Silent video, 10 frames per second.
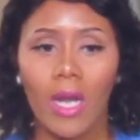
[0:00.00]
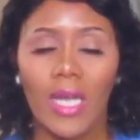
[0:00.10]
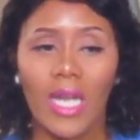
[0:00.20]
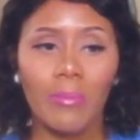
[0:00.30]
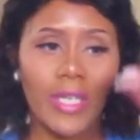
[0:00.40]

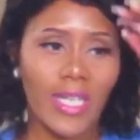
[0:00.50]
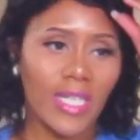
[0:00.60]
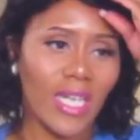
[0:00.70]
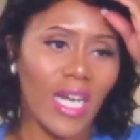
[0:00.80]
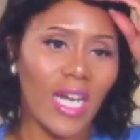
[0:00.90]
and I
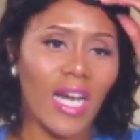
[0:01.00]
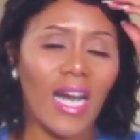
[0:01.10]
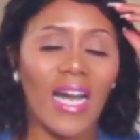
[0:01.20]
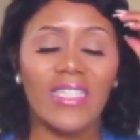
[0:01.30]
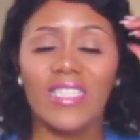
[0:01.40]
mean,
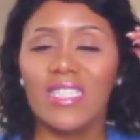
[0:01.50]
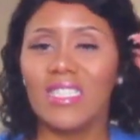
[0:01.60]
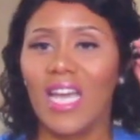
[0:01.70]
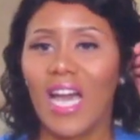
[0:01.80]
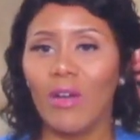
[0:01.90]
I just,
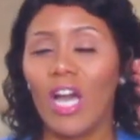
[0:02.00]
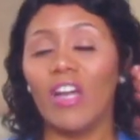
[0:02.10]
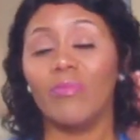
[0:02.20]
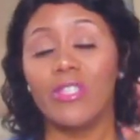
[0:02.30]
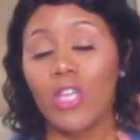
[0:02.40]

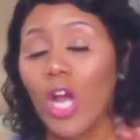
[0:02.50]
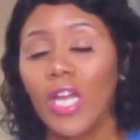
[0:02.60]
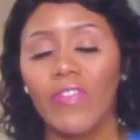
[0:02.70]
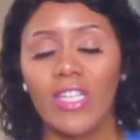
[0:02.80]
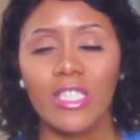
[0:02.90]
I, am
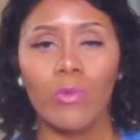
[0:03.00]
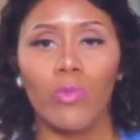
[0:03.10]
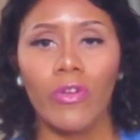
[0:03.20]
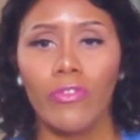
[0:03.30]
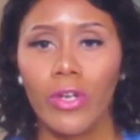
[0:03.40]
sorry if I
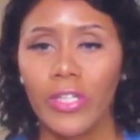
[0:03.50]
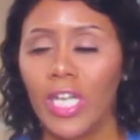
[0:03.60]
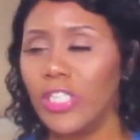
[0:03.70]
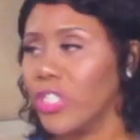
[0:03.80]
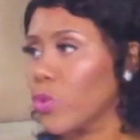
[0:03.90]
seem rough around
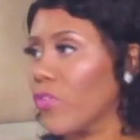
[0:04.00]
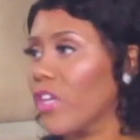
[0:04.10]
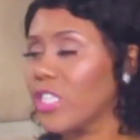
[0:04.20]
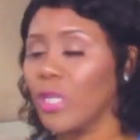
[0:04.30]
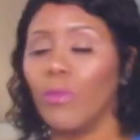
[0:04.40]
the edges or if
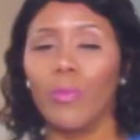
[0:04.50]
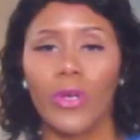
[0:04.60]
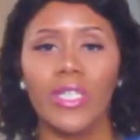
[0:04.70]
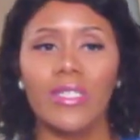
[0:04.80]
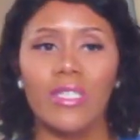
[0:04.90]
I seem
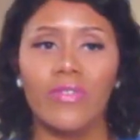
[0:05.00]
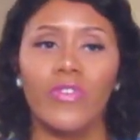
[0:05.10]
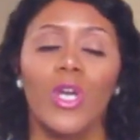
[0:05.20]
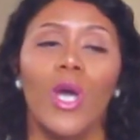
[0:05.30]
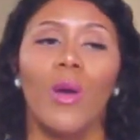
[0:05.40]

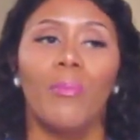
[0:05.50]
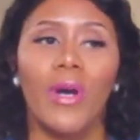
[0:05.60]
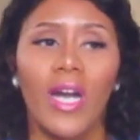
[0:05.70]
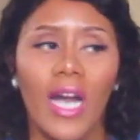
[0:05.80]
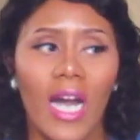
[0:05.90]
abrasive,
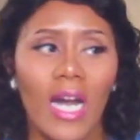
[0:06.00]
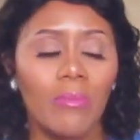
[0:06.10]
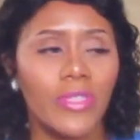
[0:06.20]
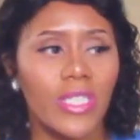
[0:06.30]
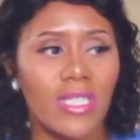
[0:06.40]
but
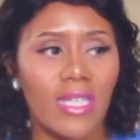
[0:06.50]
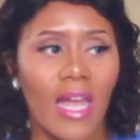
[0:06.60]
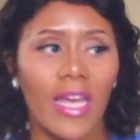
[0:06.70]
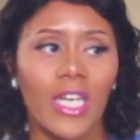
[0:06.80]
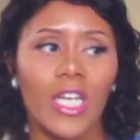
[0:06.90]
I'm just
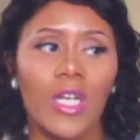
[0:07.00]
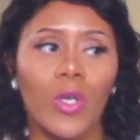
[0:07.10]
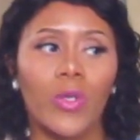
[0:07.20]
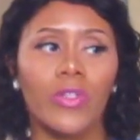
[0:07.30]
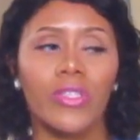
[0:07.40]
like,
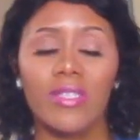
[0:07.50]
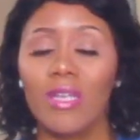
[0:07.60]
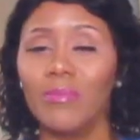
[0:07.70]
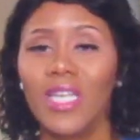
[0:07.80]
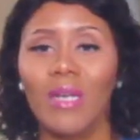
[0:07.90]

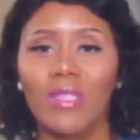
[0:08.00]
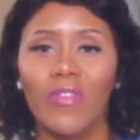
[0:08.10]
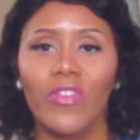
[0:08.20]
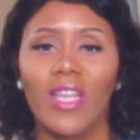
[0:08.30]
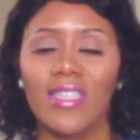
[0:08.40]
sometimes
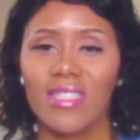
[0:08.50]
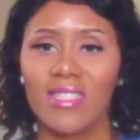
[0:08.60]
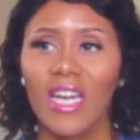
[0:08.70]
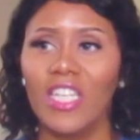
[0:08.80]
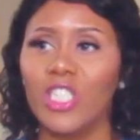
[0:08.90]
I feel like
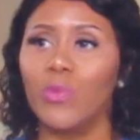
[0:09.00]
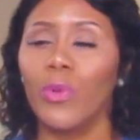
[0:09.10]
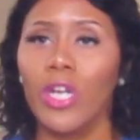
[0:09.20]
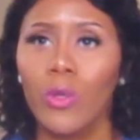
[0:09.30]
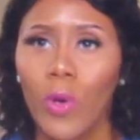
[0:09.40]
society is
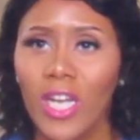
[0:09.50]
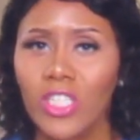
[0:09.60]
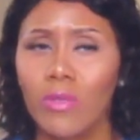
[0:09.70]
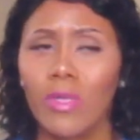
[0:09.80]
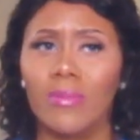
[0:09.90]

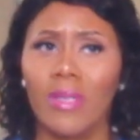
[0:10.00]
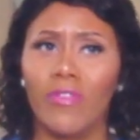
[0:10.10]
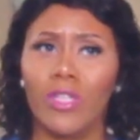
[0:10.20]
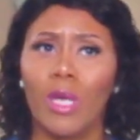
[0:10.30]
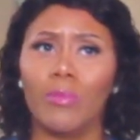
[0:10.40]
brainwashed. Sometimes
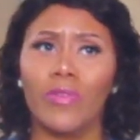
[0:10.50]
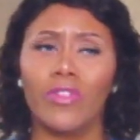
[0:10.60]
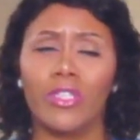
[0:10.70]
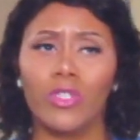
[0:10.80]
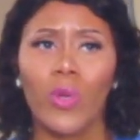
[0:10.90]
I feel like I'm
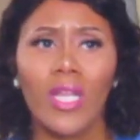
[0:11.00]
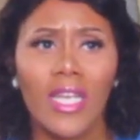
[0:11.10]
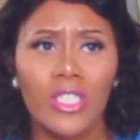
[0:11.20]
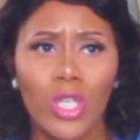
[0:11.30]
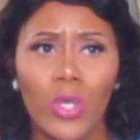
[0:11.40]
living in the
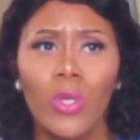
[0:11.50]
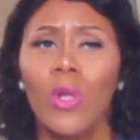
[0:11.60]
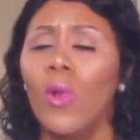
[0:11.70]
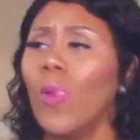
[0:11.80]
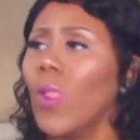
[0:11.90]
twilight zone.